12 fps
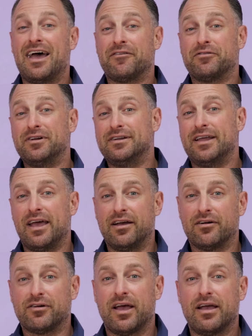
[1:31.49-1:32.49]
every
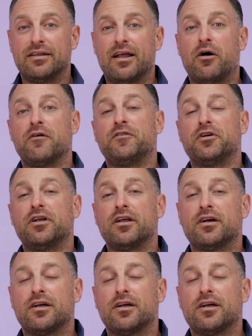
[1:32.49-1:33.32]
day, okay? Now if you're going to